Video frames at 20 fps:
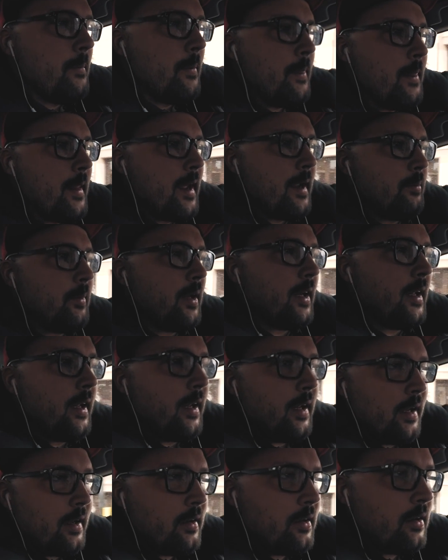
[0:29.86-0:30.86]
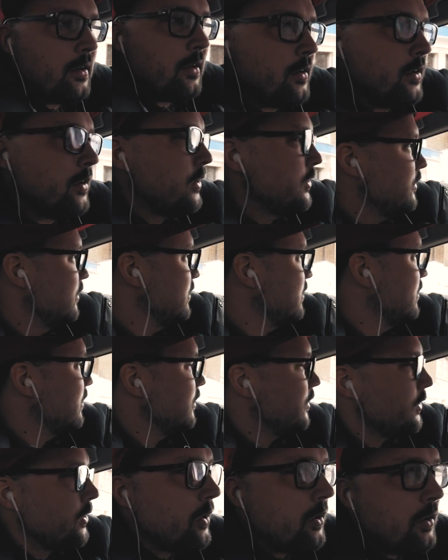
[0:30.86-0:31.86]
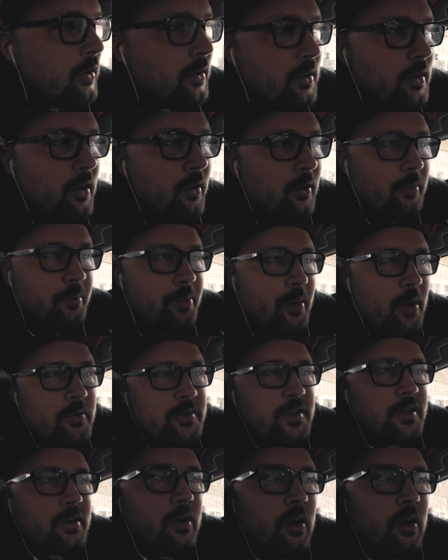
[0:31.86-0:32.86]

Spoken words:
namely, you know, the pros and